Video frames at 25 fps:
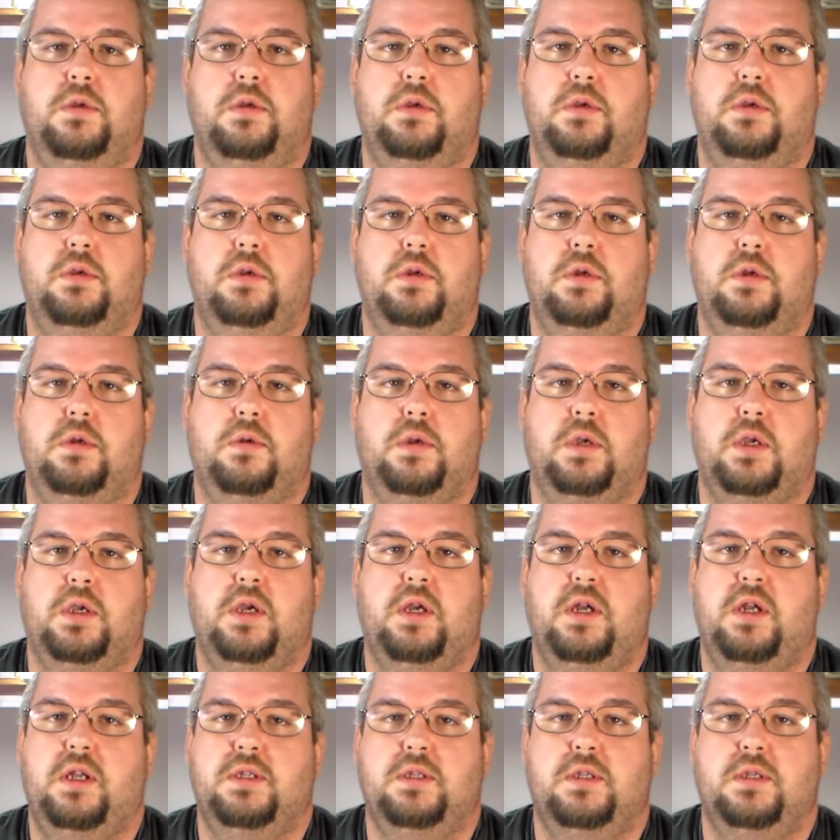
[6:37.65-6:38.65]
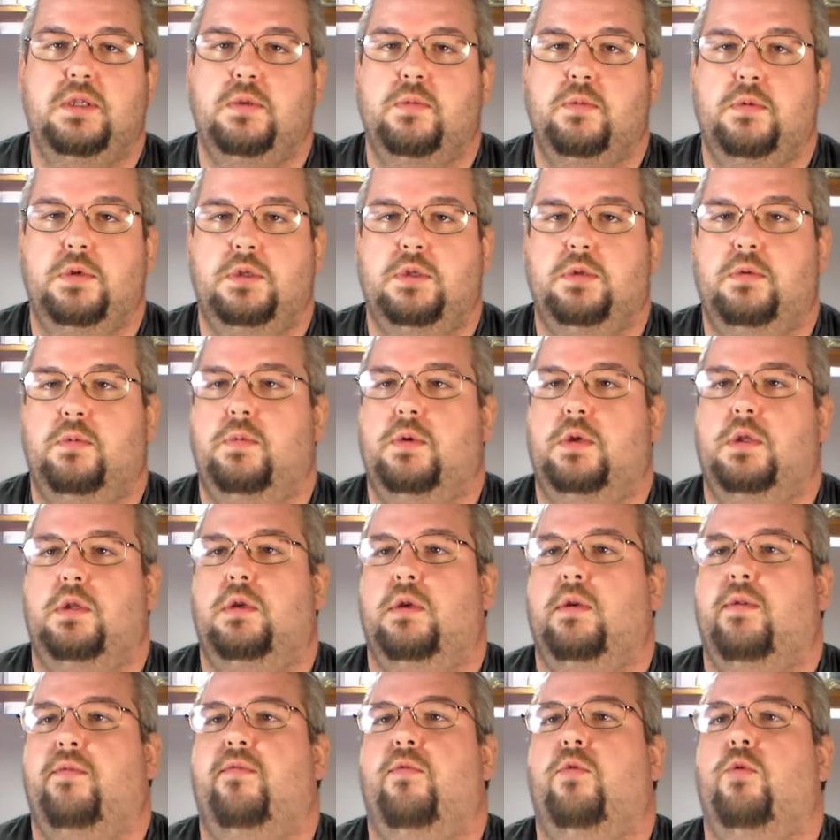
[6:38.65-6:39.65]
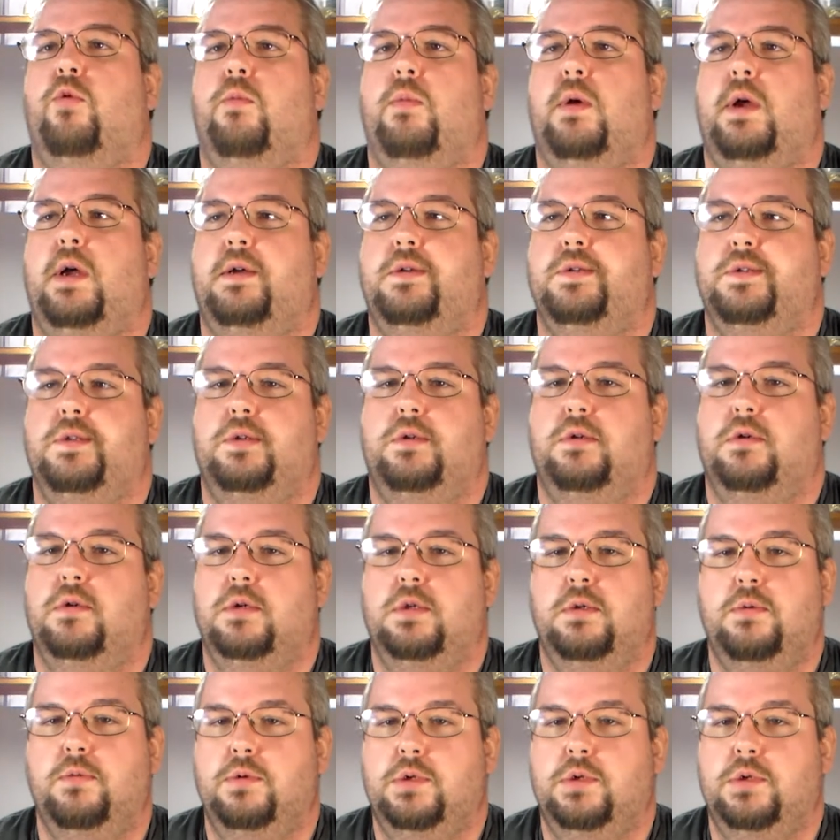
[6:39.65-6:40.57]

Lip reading: the contest must have been like 4 miles long.